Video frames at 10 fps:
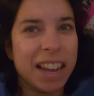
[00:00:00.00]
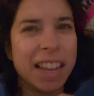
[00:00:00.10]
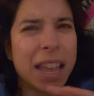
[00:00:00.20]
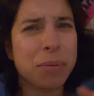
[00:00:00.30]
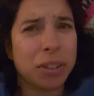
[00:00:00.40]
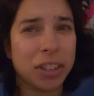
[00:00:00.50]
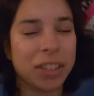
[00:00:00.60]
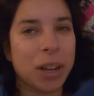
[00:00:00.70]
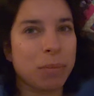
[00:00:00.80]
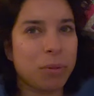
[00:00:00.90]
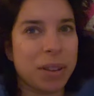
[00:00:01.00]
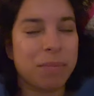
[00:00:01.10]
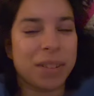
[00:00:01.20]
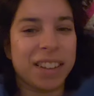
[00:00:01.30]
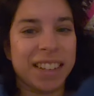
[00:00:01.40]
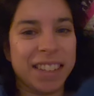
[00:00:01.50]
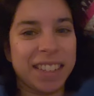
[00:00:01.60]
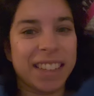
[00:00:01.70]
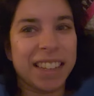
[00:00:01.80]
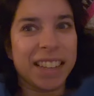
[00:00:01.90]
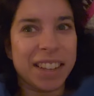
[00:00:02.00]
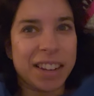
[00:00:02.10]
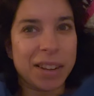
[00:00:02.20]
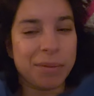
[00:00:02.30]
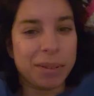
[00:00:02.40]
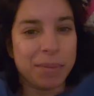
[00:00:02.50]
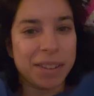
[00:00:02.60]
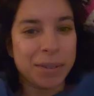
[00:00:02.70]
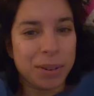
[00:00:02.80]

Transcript: I hate wishing time away, but I will be